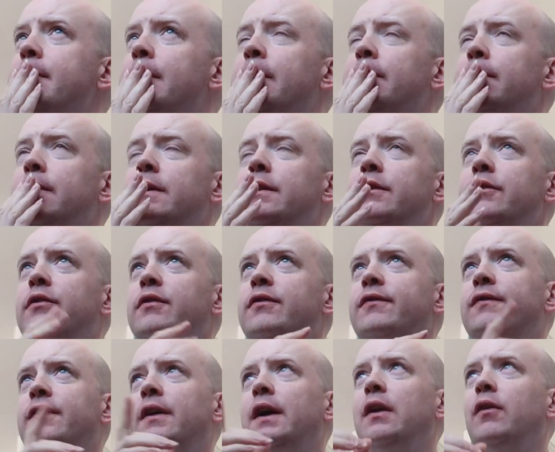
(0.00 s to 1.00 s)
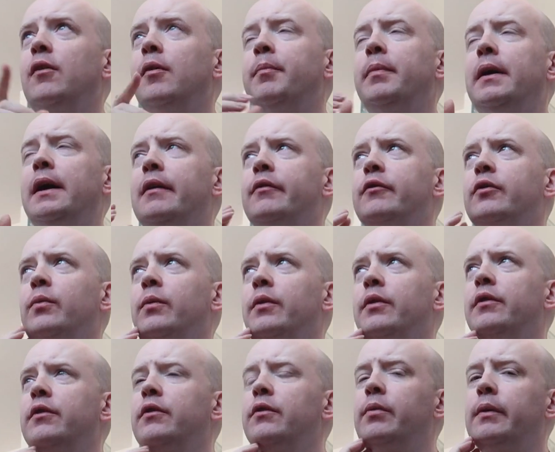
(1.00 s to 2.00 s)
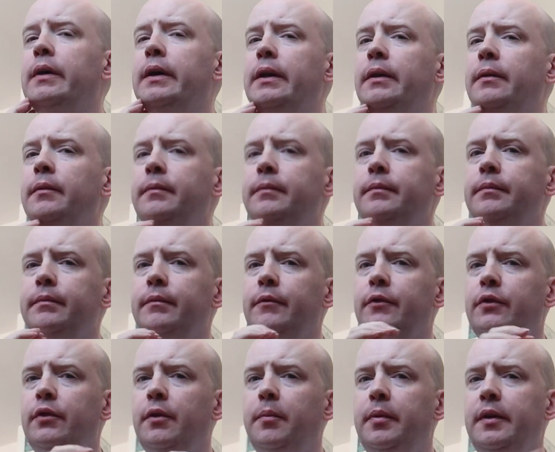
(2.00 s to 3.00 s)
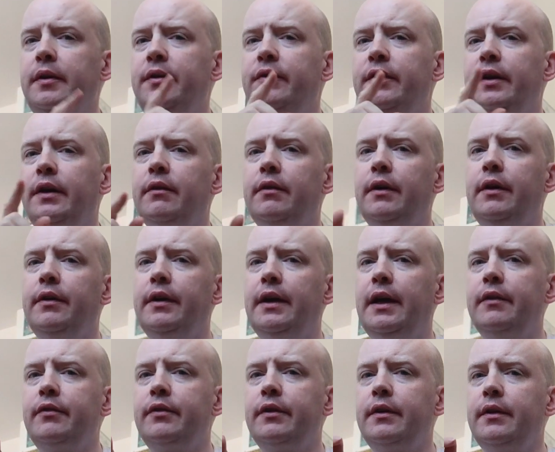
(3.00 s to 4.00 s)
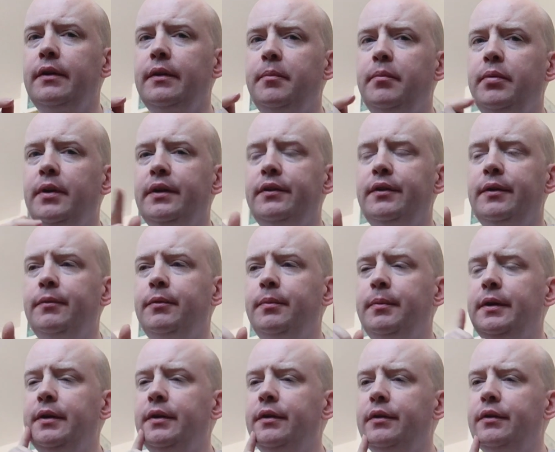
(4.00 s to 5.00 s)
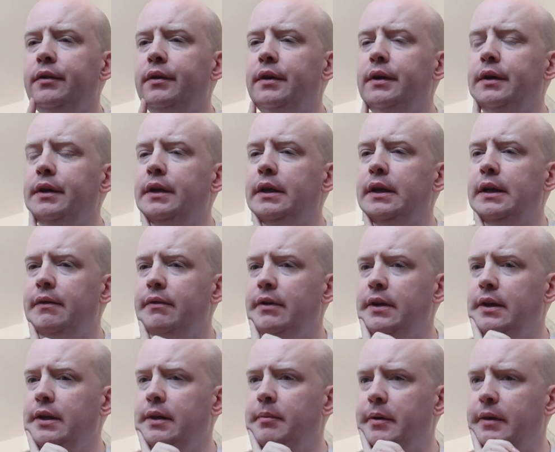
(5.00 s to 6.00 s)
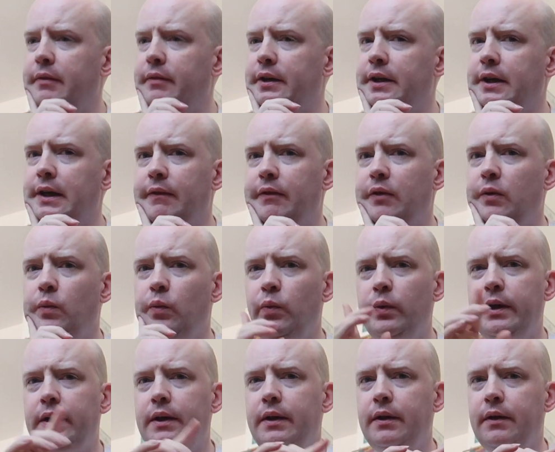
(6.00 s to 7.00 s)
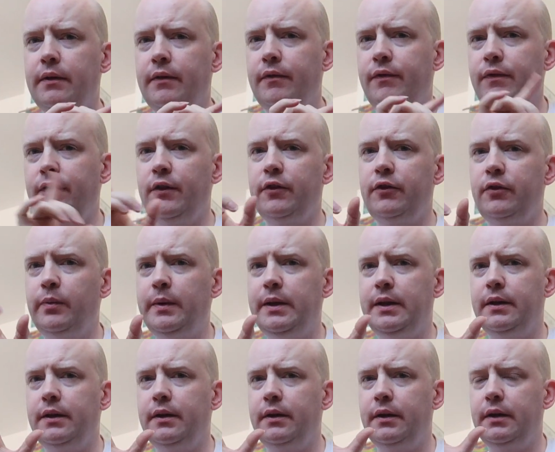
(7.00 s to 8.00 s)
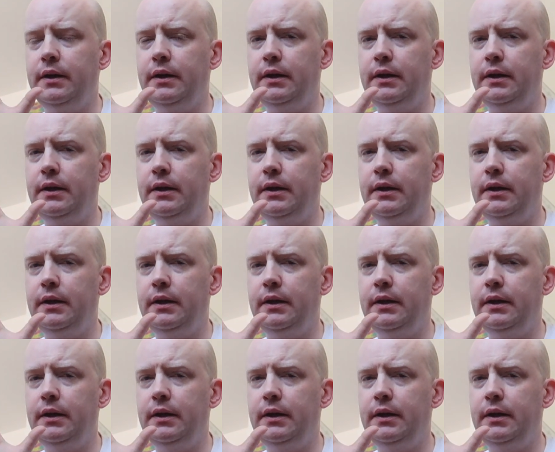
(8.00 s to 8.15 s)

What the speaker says: going to do a follow-up afterwards as well, so please stick around after the press-ups because I'm going to have a little bit of a kind of a first week